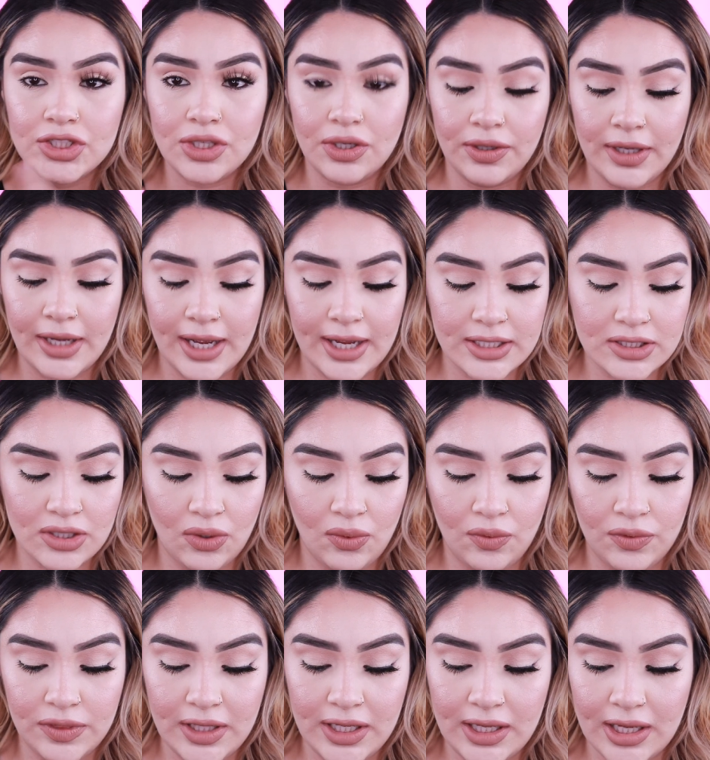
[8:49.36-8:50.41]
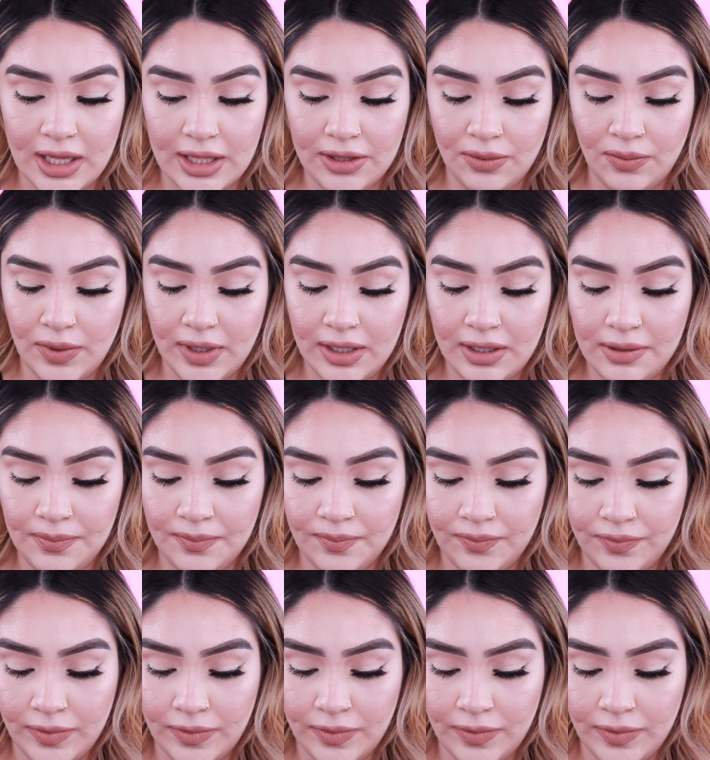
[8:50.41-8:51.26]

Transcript: I'll show you guys the other one.